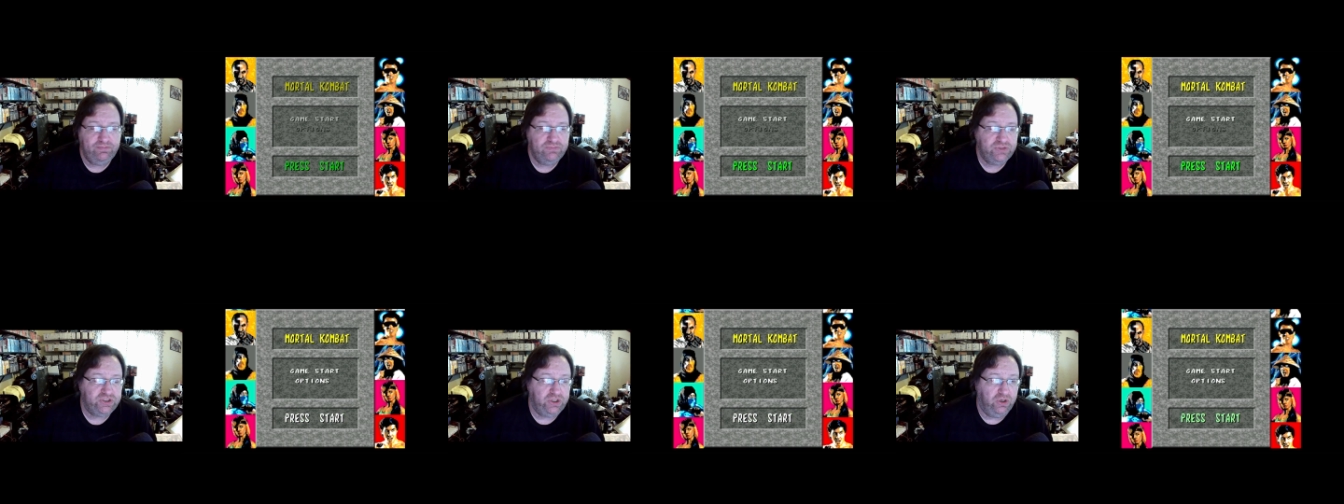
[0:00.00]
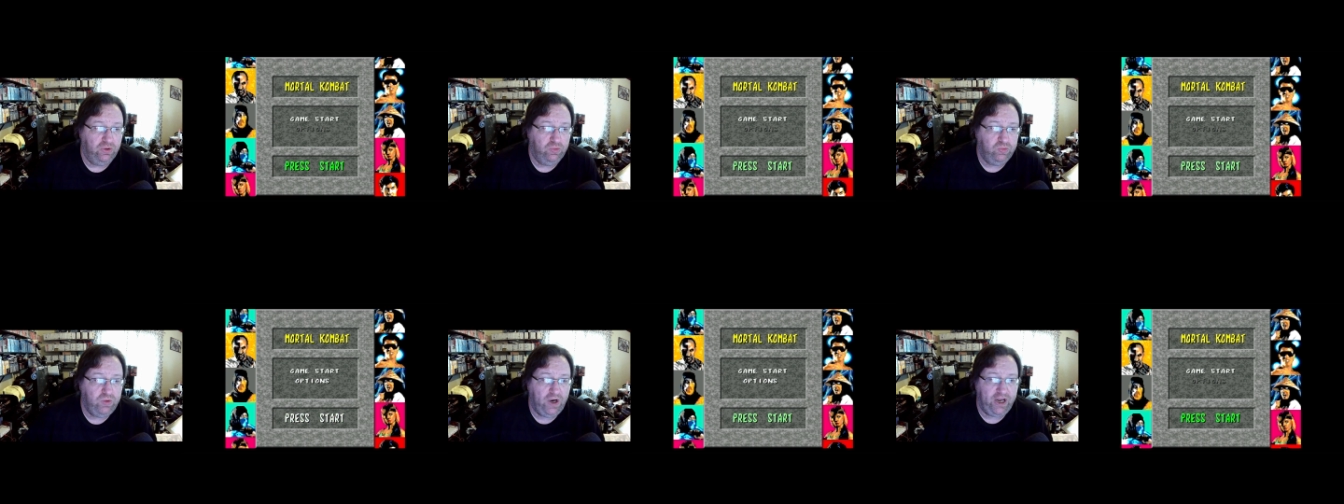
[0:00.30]

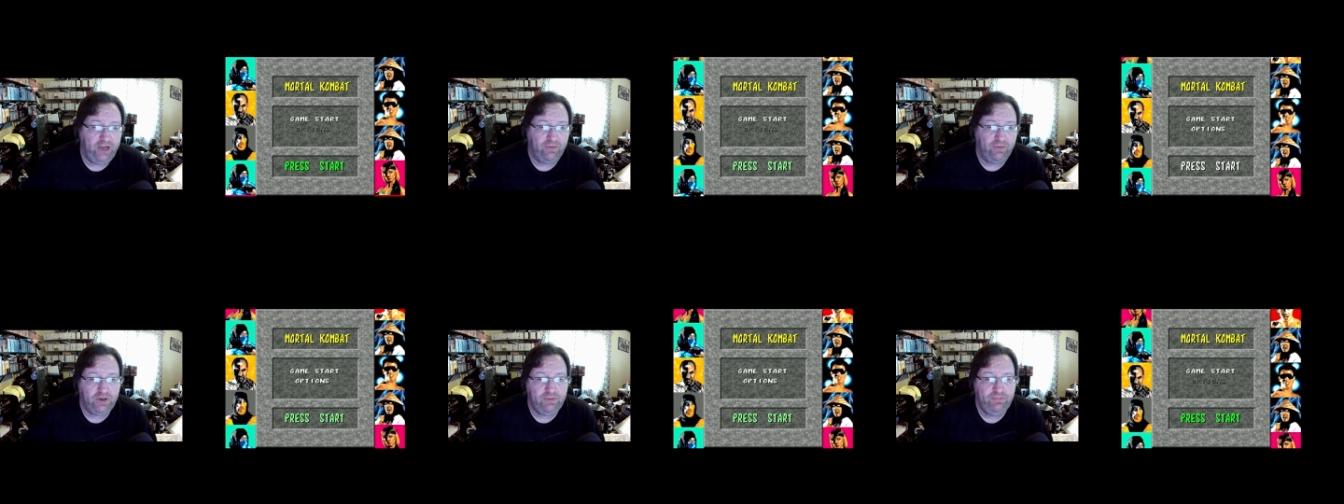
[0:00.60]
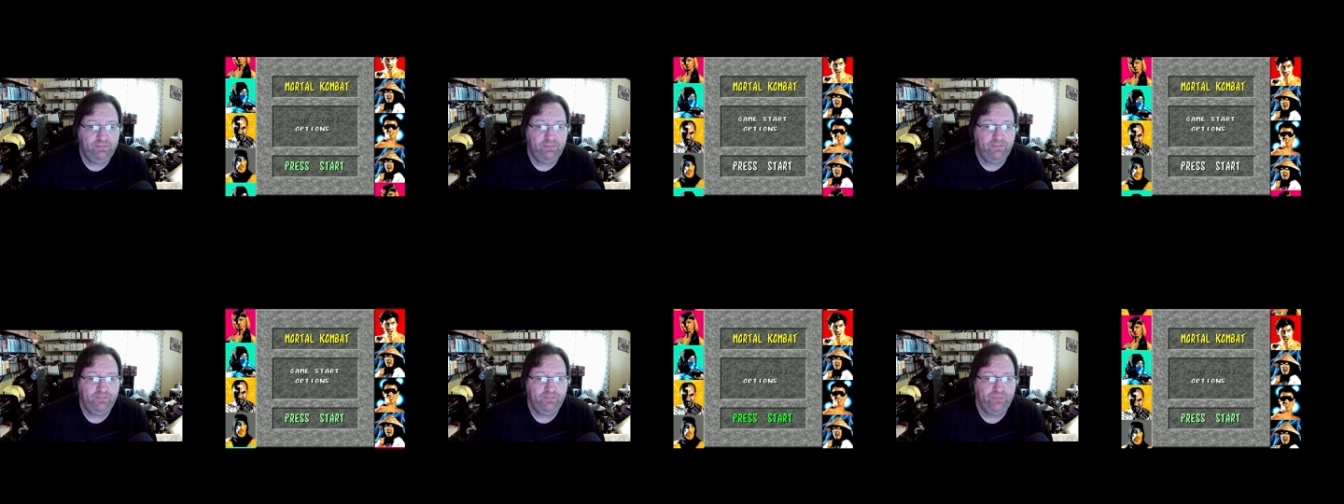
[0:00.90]
so whatever.
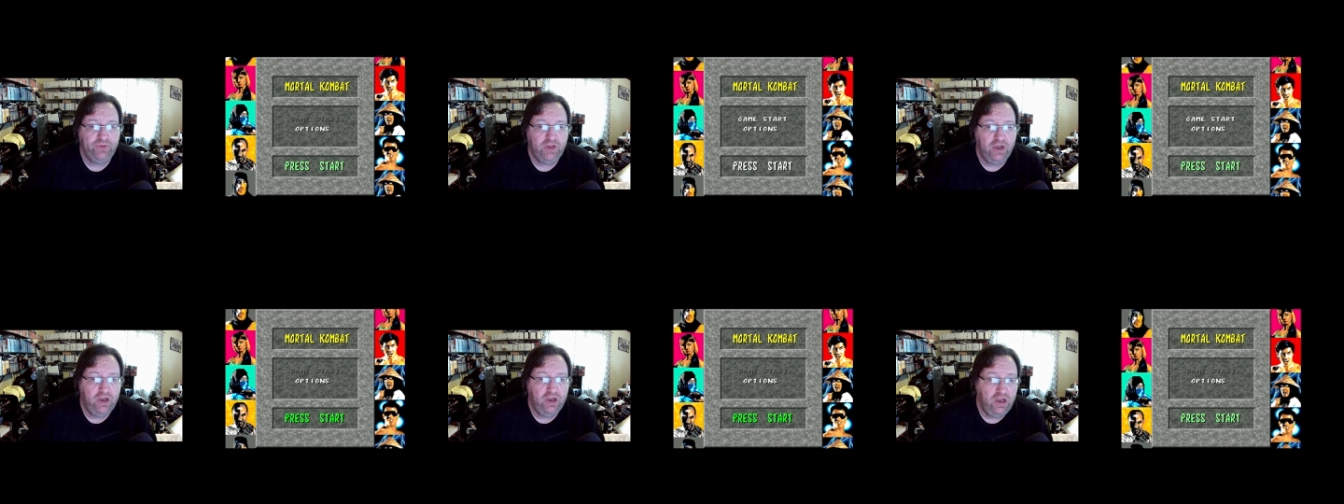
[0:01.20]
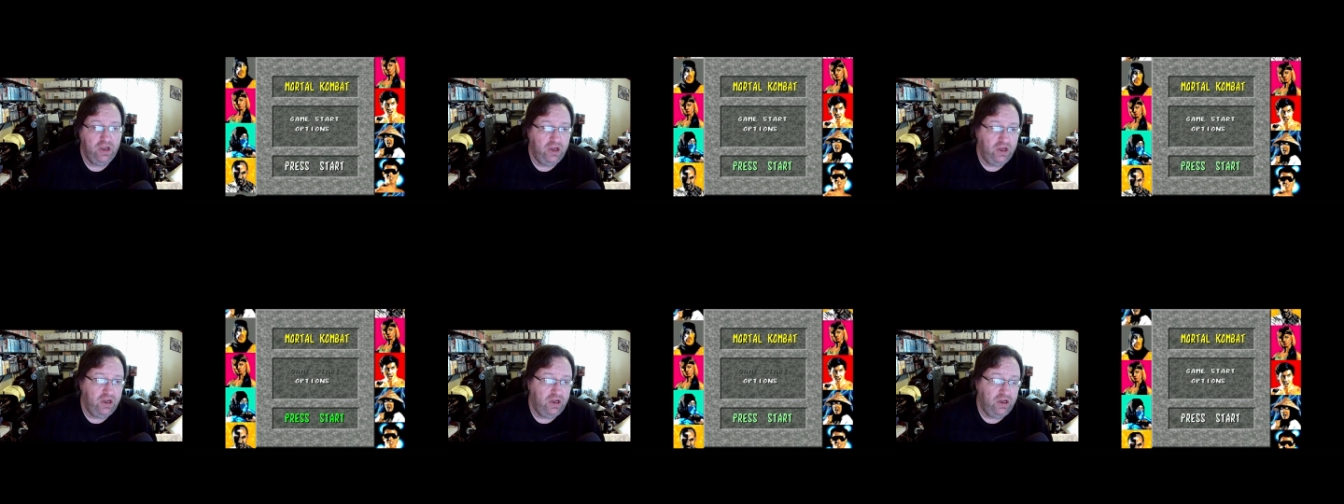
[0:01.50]

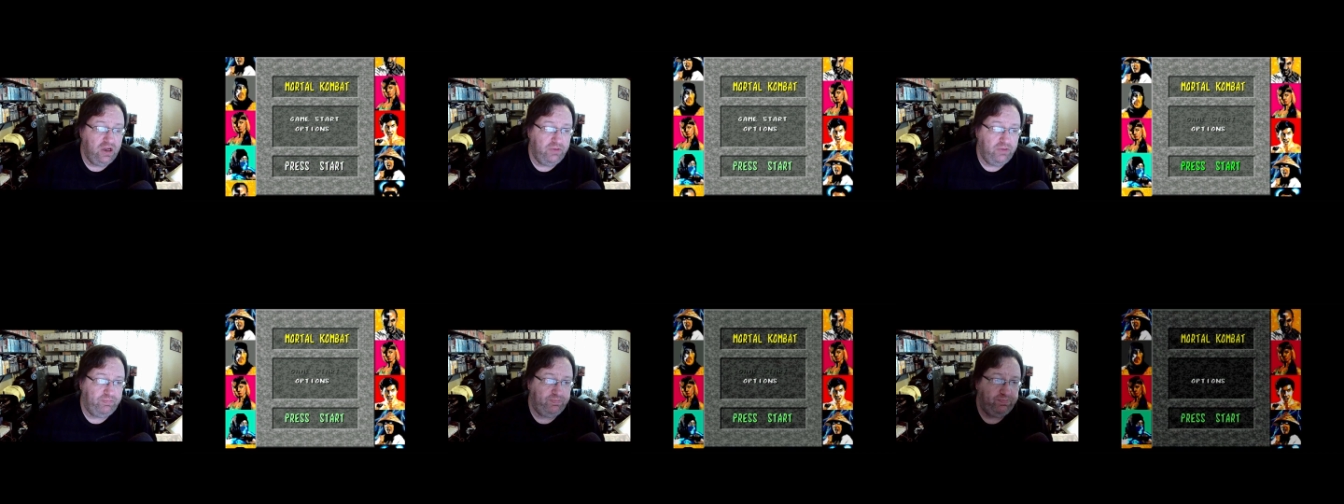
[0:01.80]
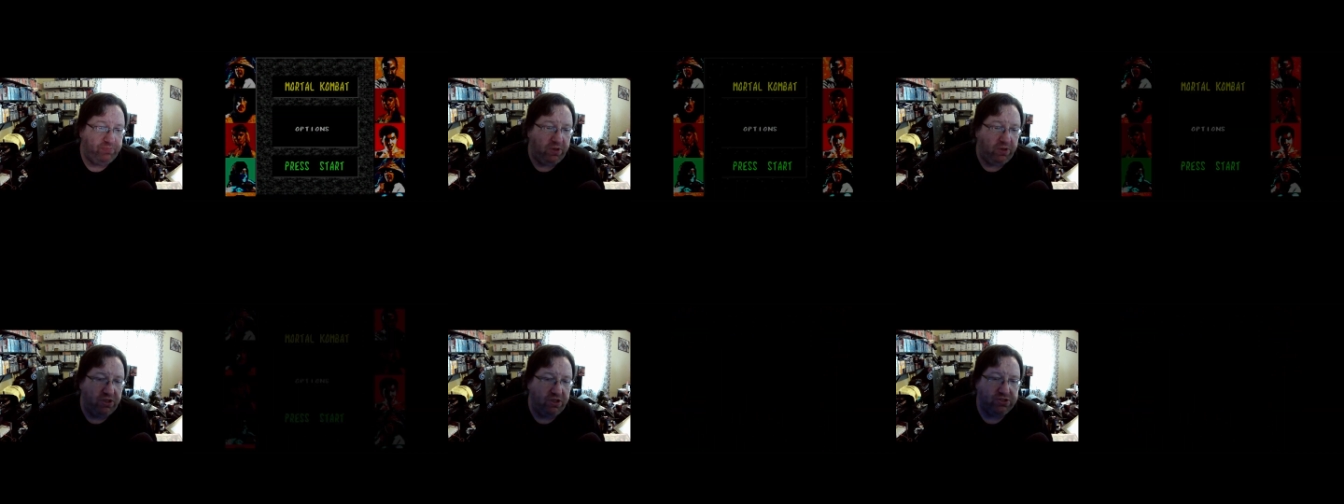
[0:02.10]

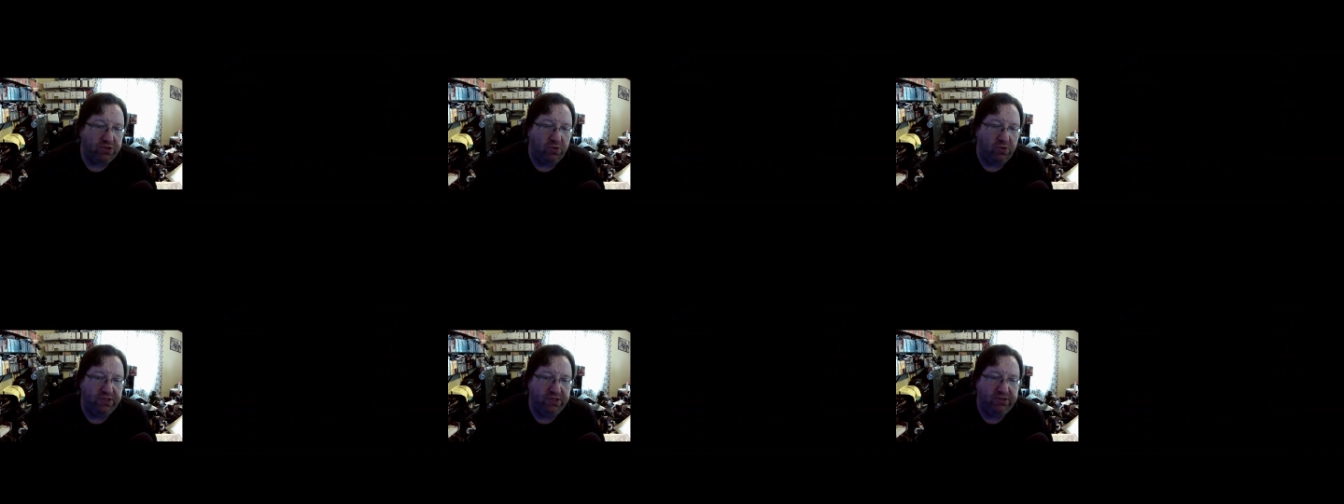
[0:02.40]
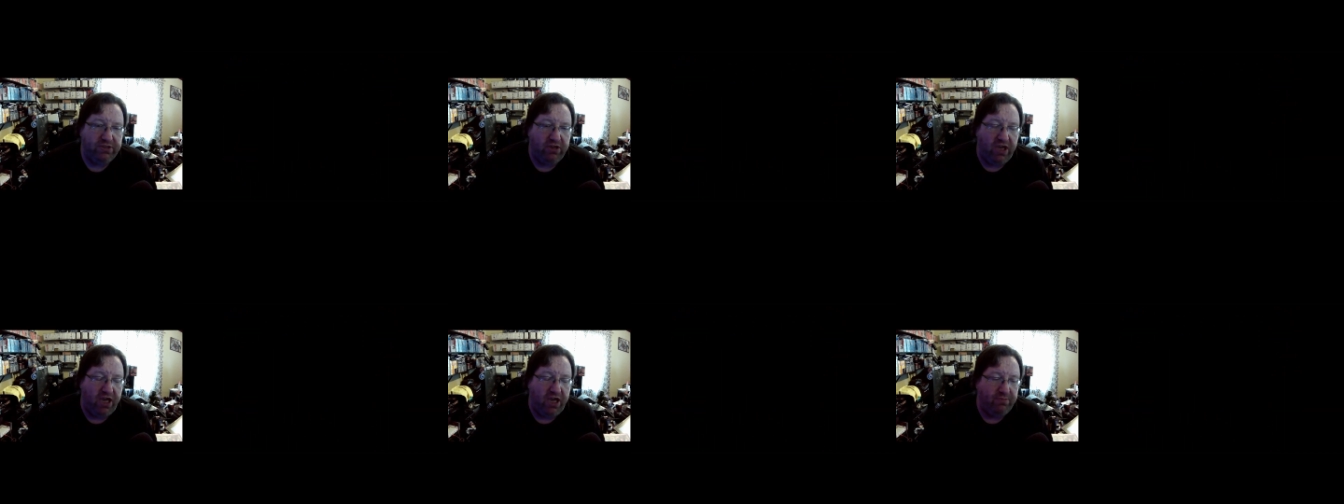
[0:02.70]
But let's go
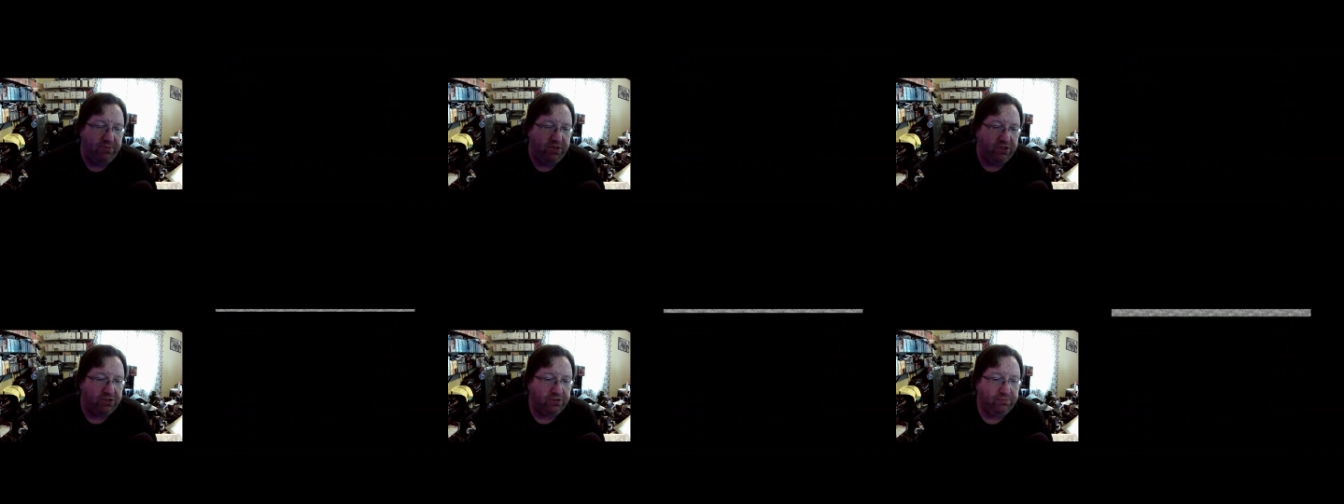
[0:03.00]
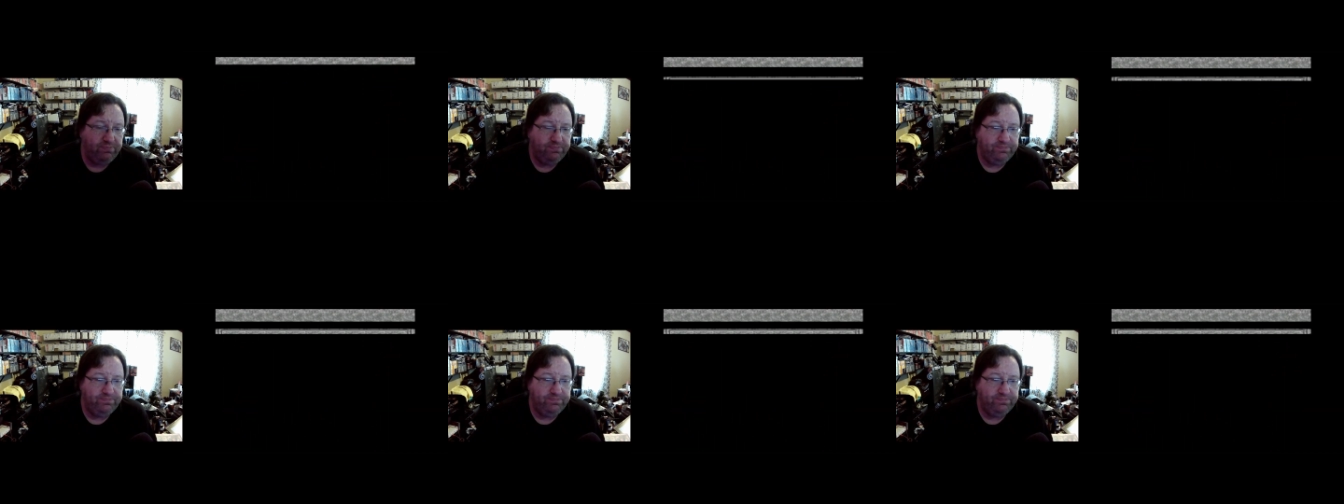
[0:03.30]
into the game here.